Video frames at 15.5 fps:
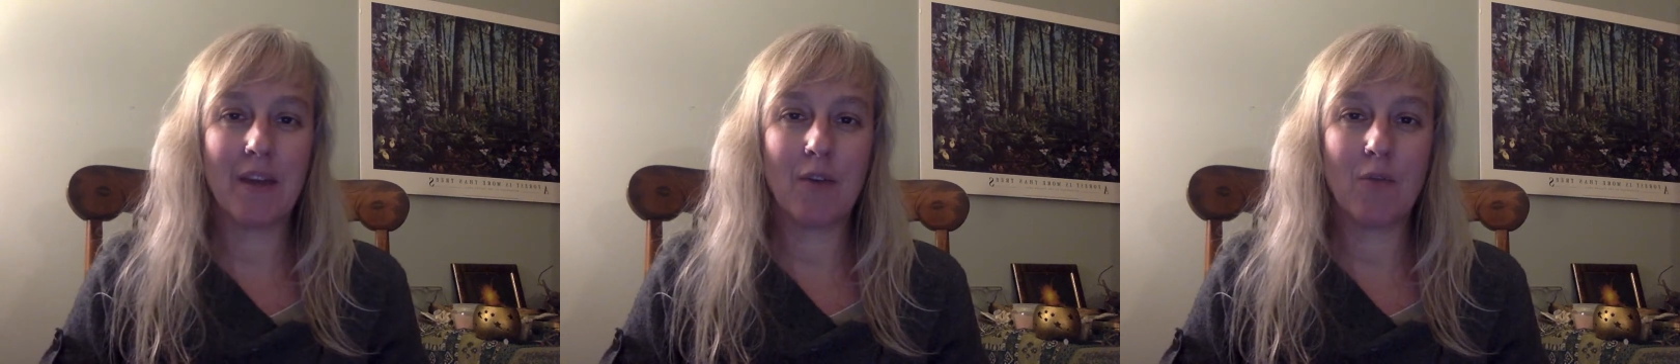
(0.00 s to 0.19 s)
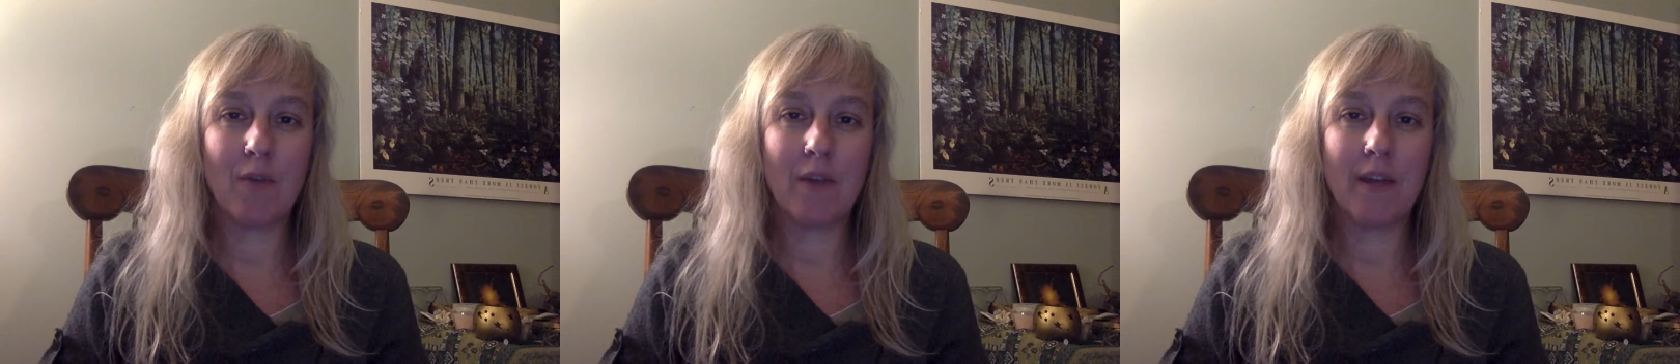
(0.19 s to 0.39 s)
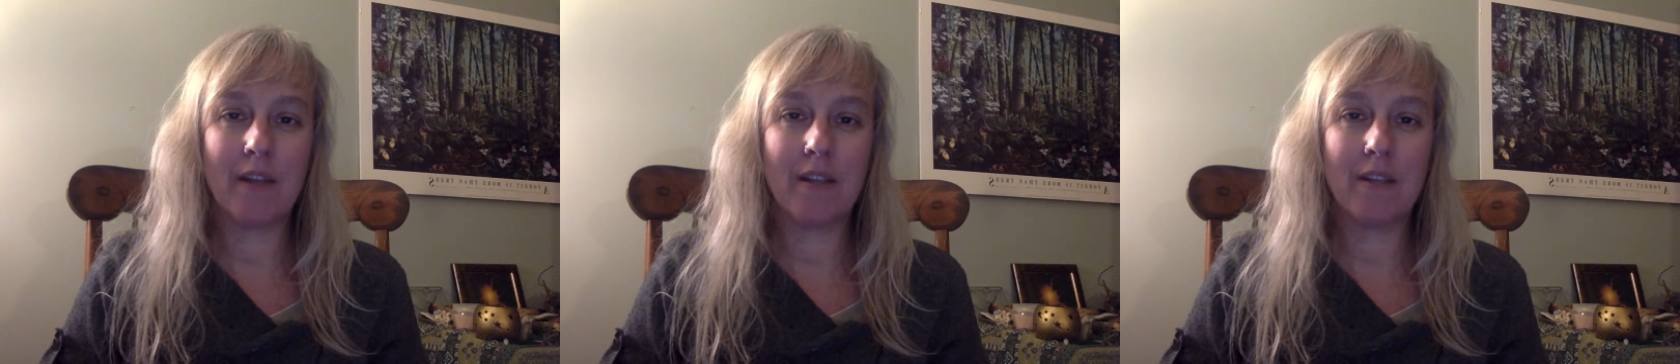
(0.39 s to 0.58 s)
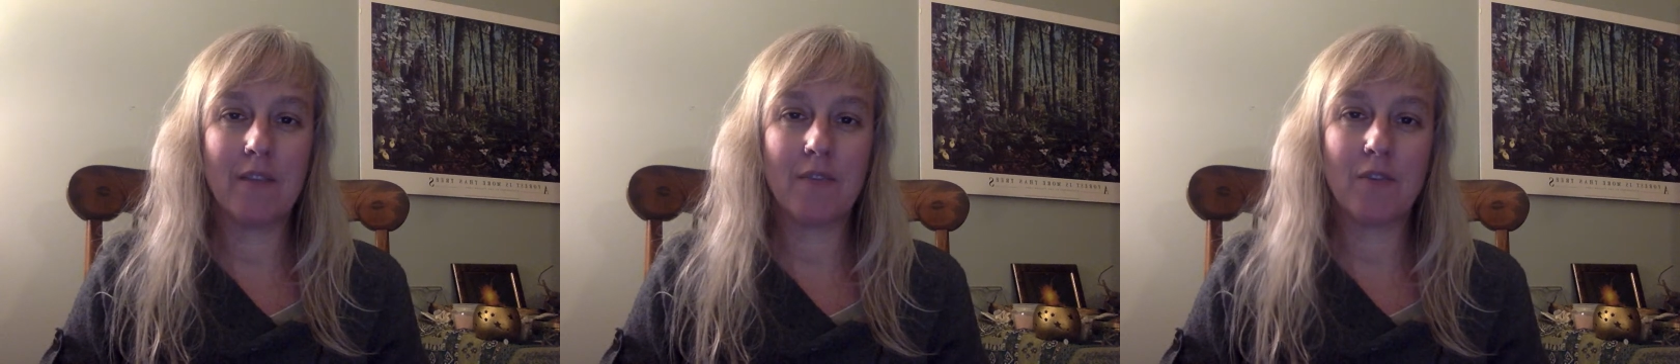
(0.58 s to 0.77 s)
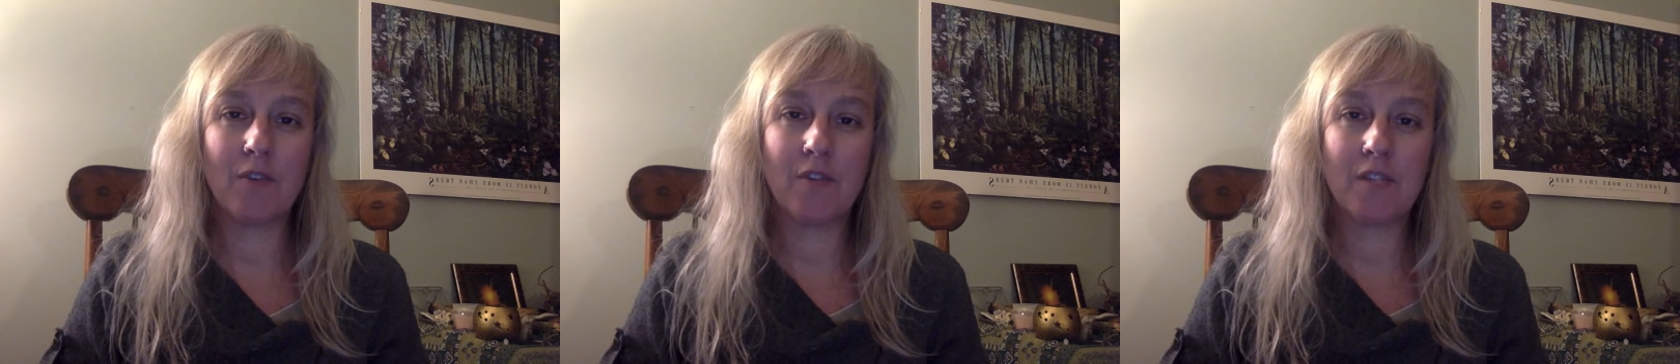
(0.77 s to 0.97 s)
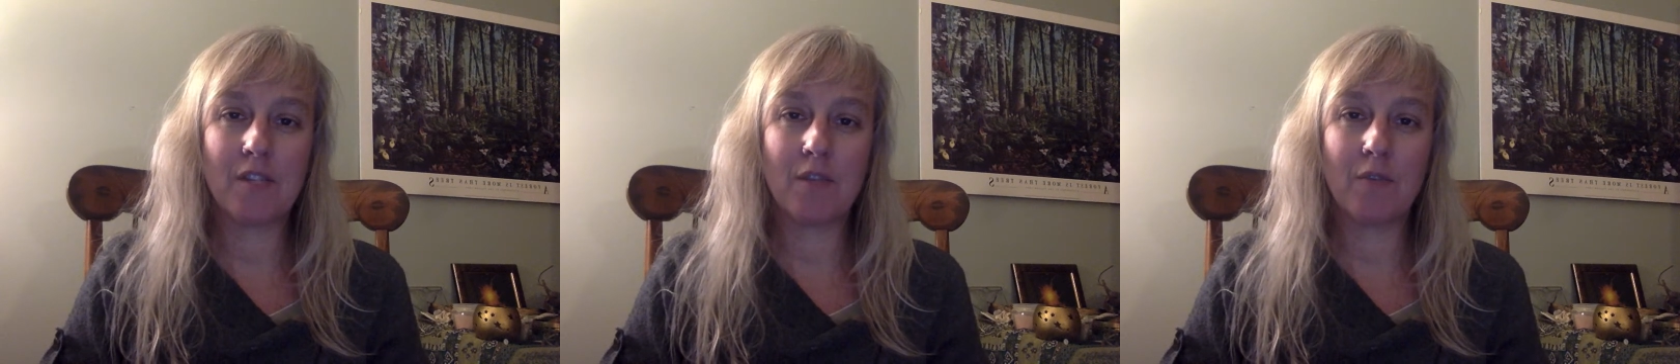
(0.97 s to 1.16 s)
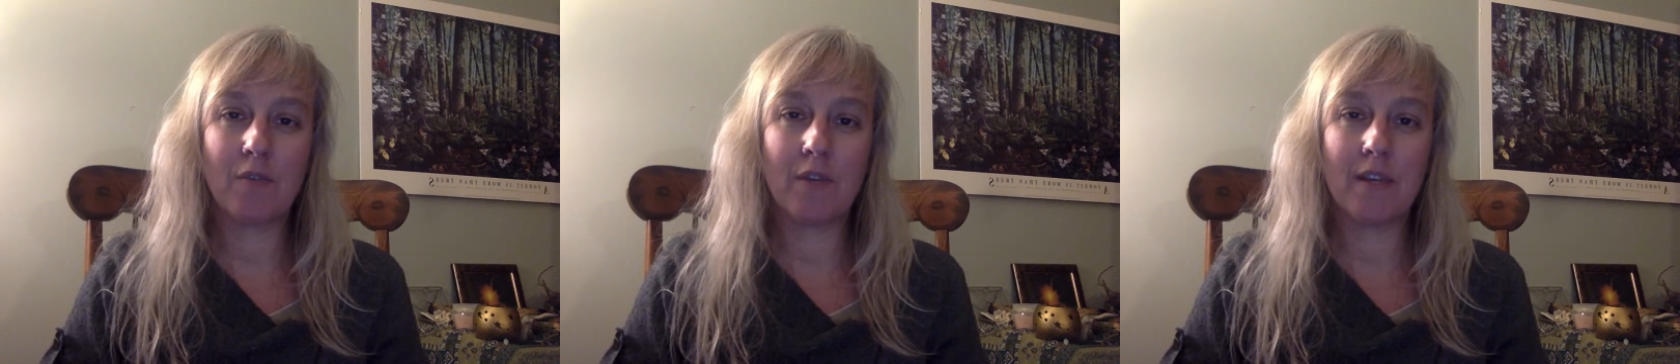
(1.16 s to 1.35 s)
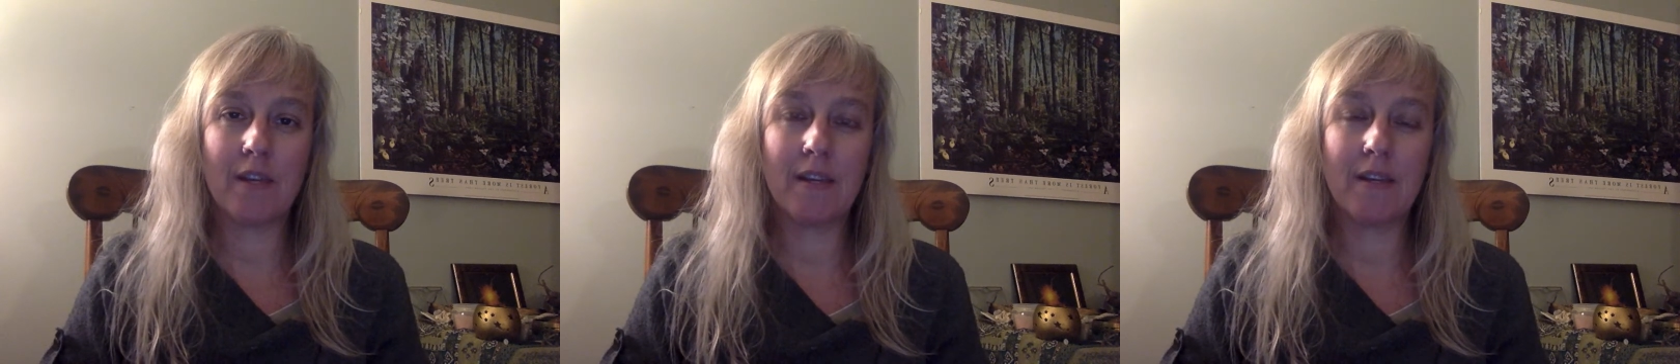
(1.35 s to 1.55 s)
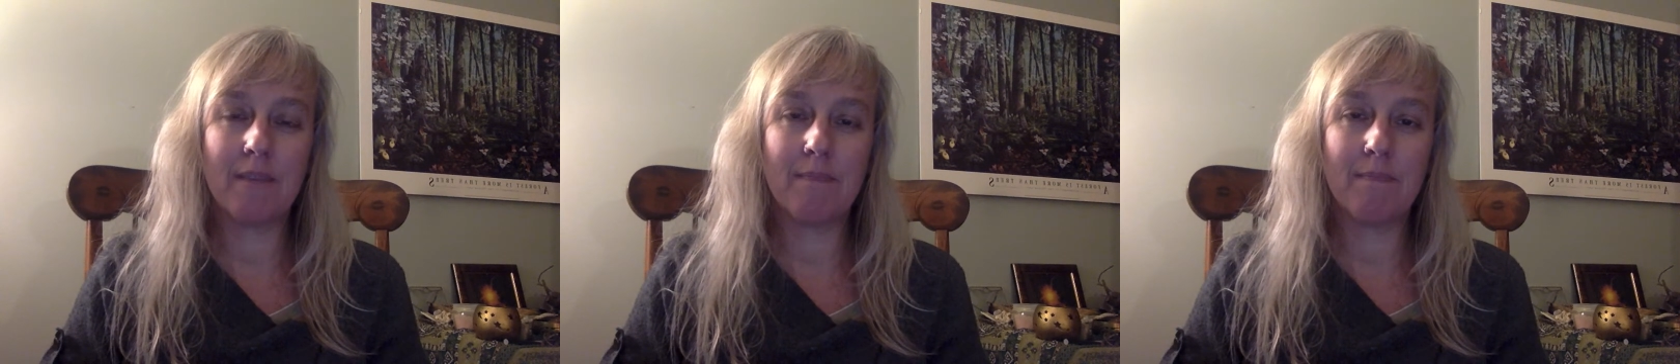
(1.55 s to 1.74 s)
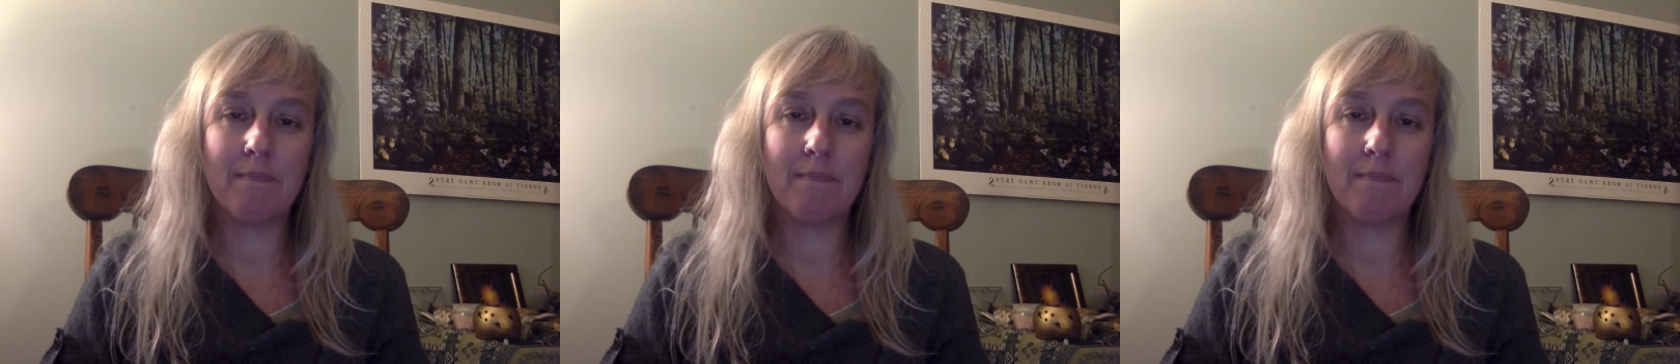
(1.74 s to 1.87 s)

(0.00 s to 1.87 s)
I read the first three